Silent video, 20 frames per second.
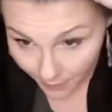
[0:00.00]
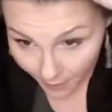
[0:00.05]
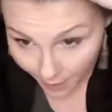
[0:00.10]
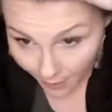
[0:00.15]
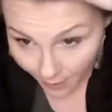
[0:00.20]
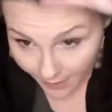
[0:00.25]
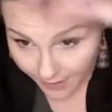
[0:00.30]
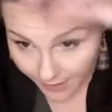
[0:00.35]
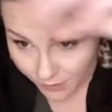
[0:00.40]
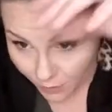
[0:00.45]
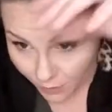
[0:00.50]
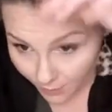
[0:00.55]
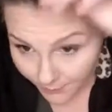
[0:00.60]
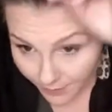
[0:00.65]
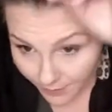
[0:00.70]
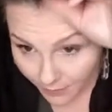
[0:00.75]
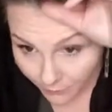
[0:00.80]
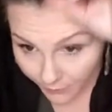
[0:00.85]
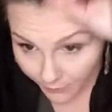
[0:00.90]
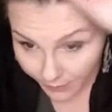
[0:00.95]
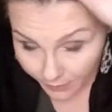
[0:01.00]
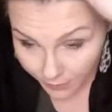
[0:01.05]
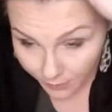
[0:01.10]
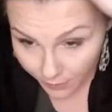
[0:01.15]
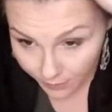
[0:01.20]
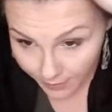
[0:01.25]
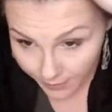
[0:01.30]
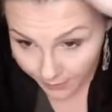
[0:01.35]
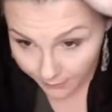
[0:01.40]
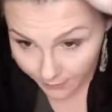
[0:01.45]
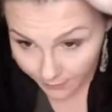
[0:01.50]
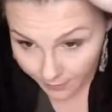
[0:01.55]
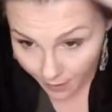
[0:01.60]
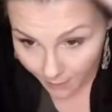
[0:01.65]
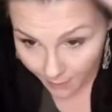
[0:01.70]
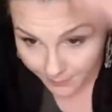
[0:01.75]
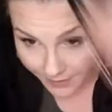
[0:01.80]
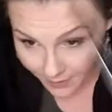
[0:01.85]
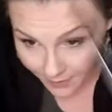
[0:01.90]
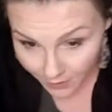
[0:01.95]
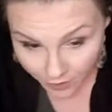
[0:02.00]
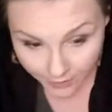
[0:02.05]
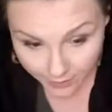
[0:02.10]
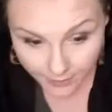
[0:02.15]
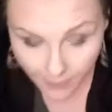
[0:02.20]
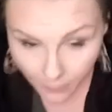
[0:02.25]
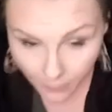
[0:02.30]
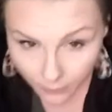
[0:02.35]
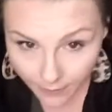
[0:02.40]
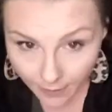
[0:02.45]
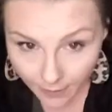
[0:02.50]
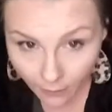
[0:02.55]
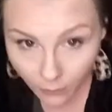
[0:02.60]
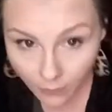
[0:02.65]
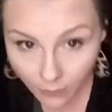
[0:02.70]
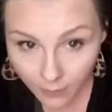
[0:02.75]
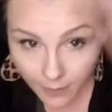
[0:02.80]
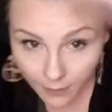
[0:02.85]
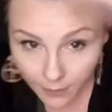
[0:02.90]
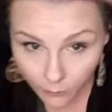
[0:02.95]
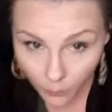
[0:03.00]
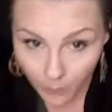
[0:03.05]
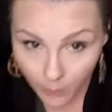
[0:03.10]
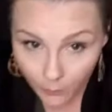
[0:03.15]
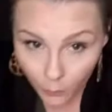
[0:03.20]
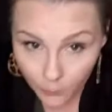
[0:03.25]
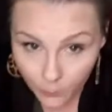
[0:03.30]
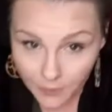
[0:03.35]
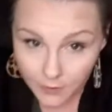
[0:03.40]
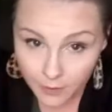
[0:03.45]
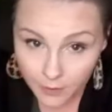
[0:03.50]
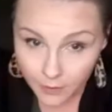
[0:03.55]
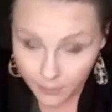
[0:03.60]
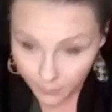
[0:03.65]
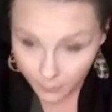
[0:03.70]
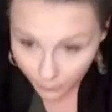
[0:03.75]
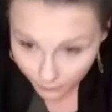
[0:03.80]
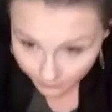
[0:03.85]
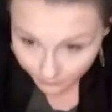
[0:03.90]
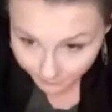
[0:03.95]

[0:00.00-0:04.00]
All right, so I'm going to take the top section down now, and what I'm going to do,